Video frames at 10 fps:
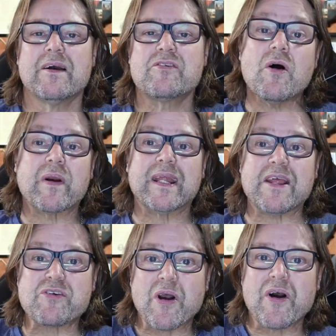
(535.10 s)
So I reckon
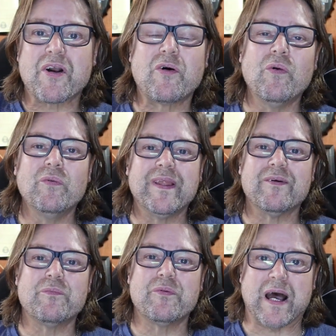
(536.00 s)
that's a cool
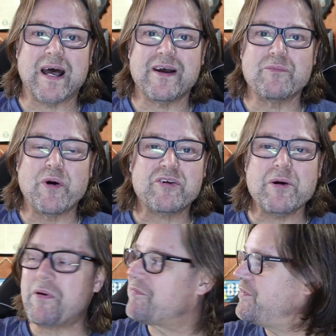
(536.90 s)
little
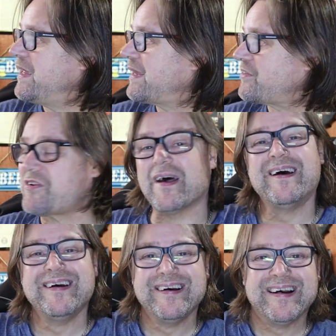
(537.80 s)
workshop. I think that's a
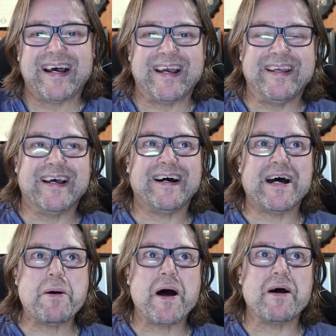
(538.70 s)

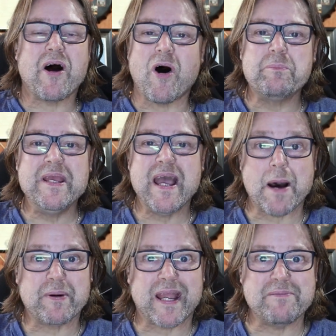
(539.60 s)
hobby
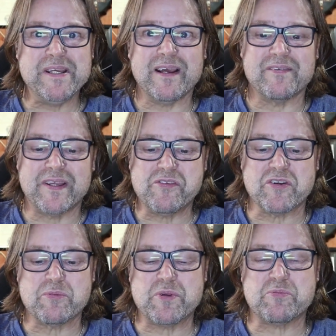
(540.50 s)
up and coming. I think he's
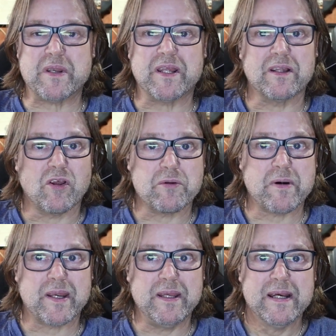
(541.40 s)
going to be spending a lot of
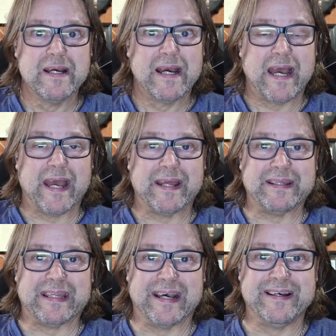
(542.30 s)
money,
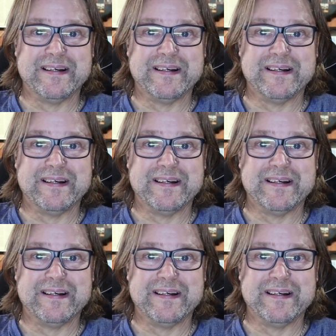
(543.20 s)
and